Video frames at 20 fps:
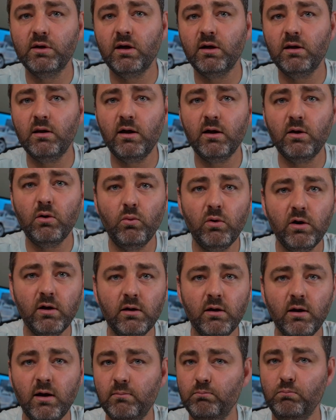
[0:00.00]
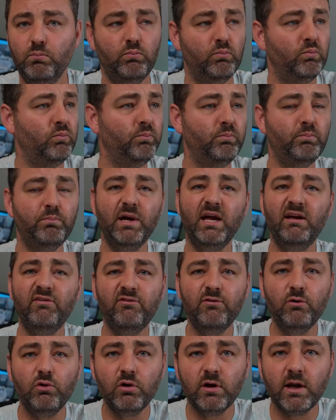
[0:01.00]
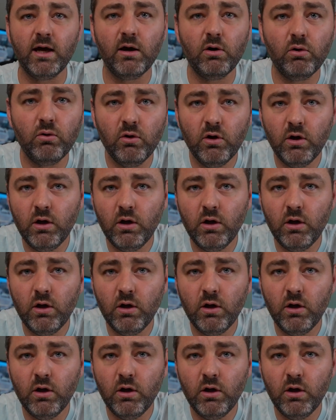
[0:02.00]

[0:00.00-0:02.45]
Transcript: I'm barefoot now,